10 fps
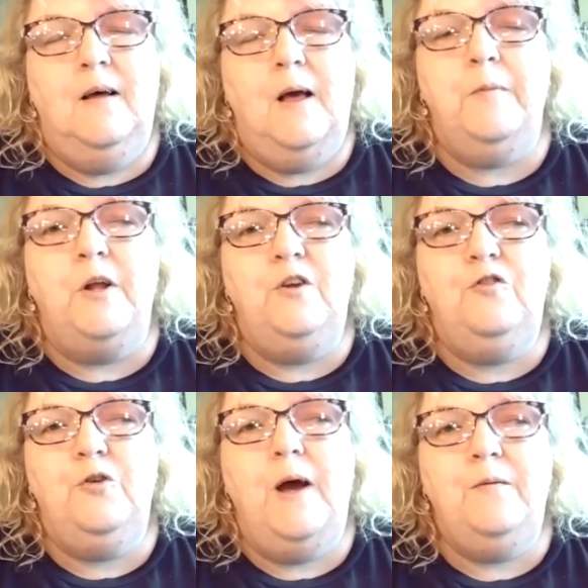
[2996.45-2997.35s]
I'm going to
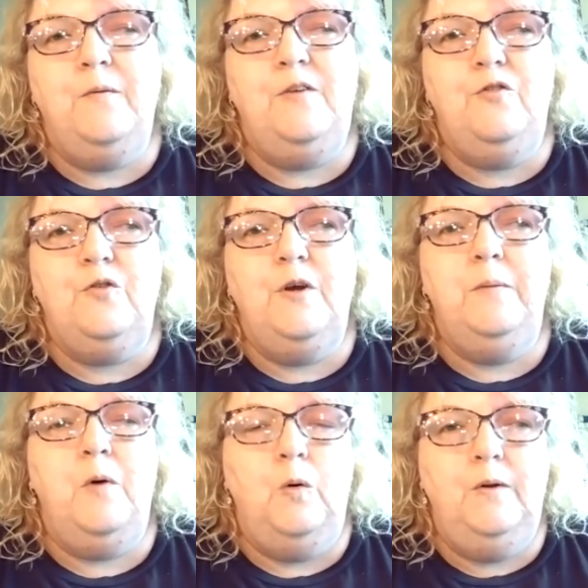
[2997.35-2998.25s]
try
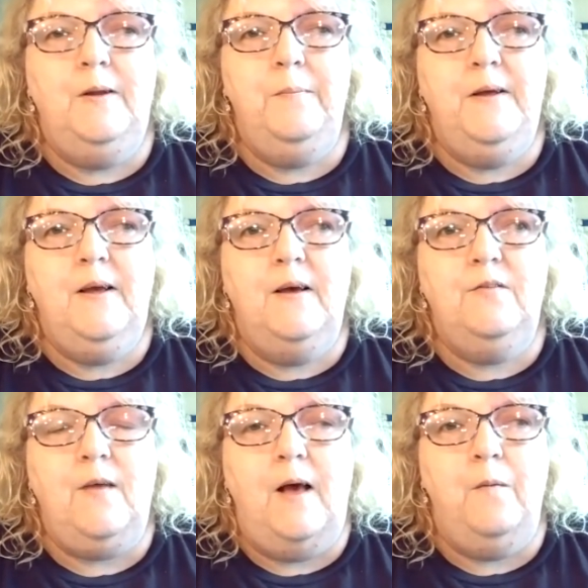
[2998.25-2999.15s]
Restream only
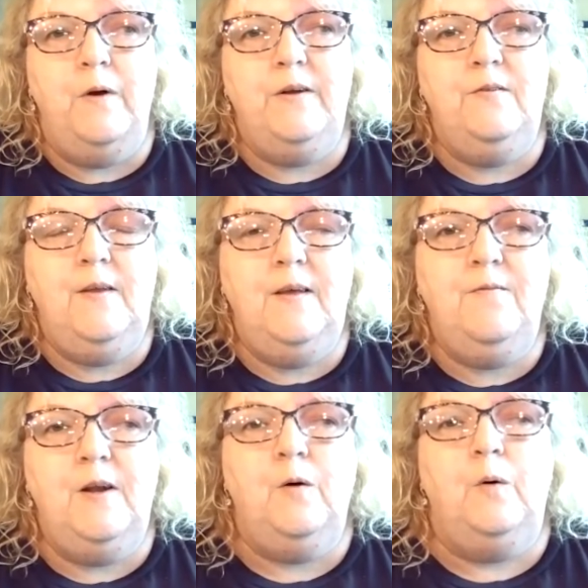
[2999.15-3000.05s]
because I want to see
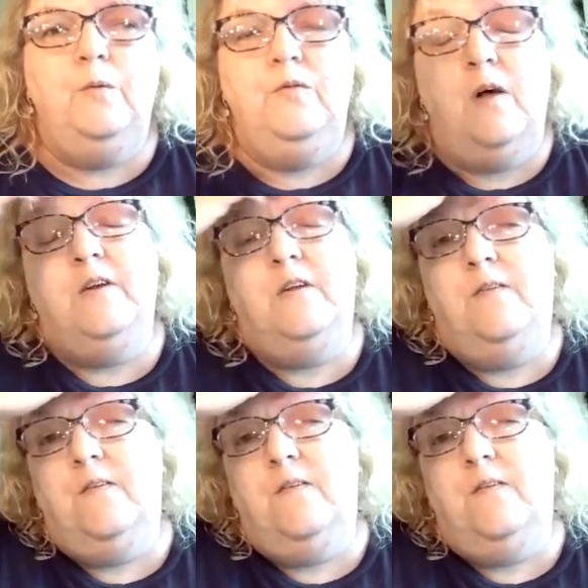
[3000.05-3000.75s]
if it holds on to